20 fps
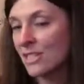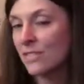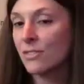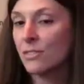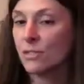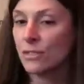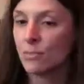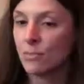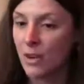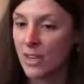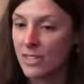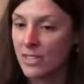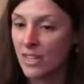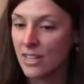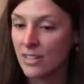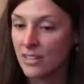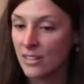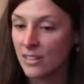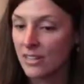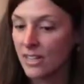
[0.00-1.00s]
If there's a
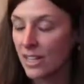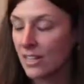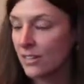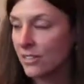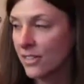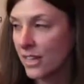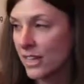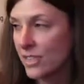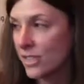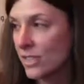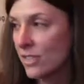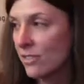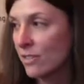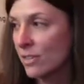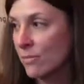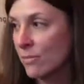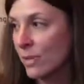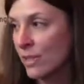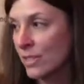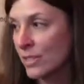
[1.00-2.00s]
presidential declaration of an
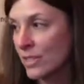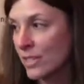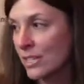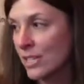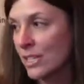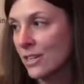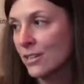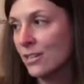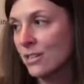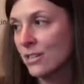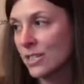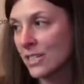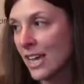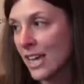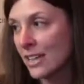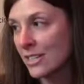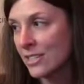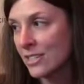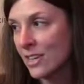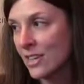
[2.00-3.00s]
emergency or a
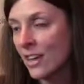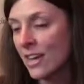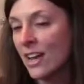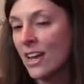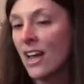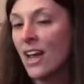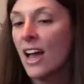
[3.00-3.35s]
disaster,